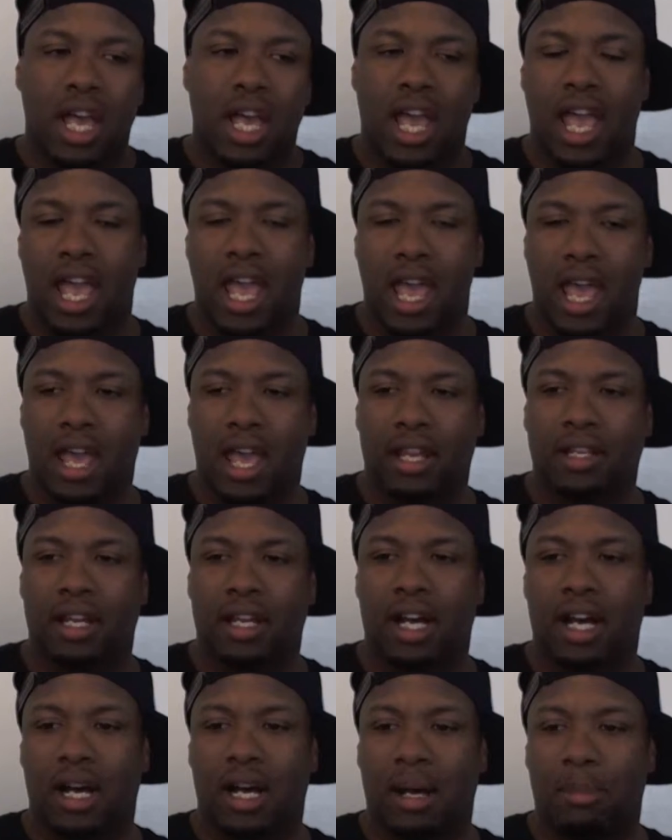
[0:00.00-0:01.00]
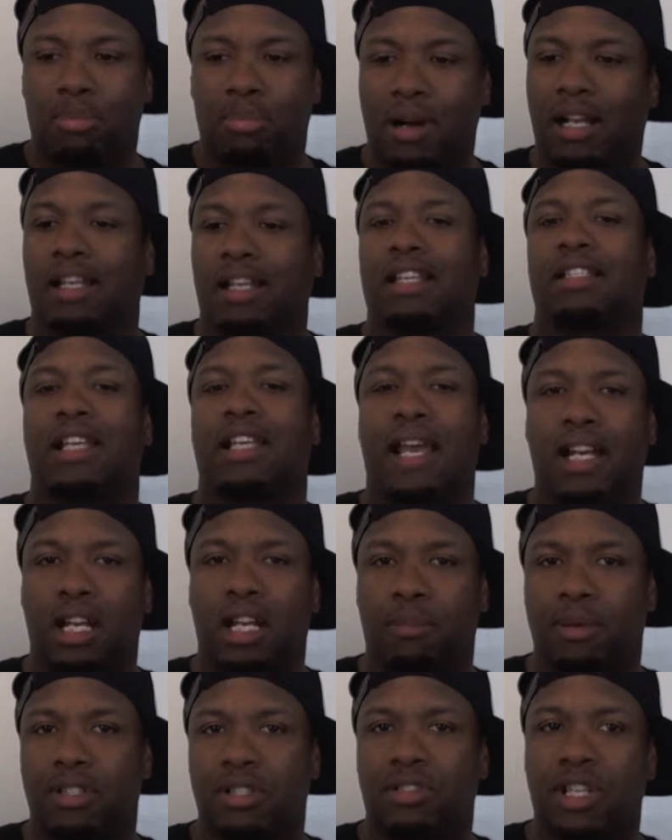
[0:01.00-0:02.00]
and probably tighten
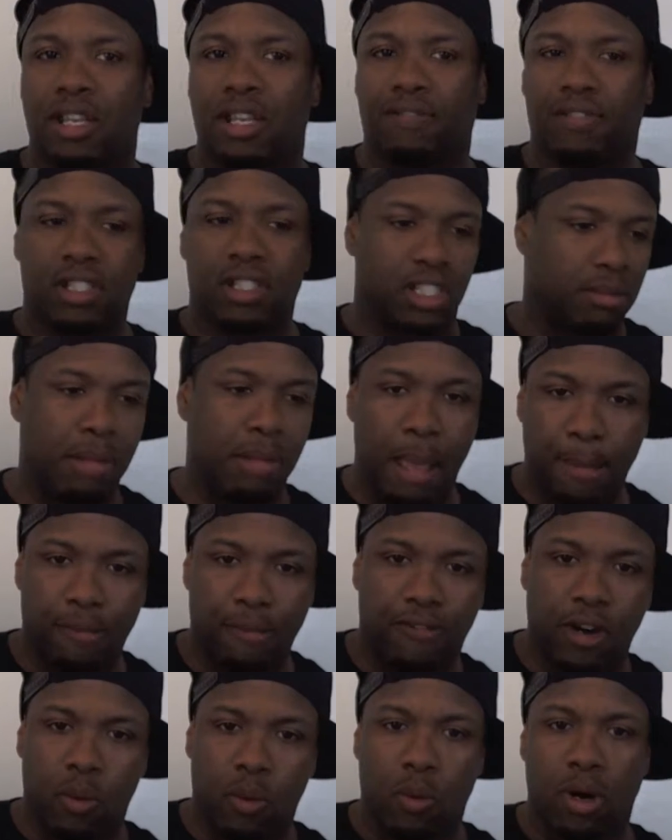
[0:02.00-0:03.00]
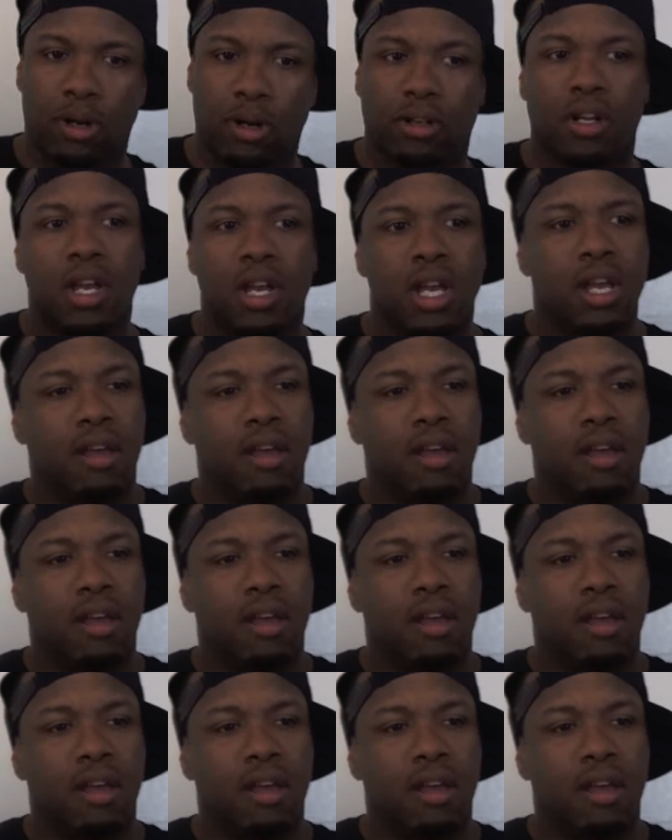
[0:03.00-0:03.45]
up his defense and maybe footwork.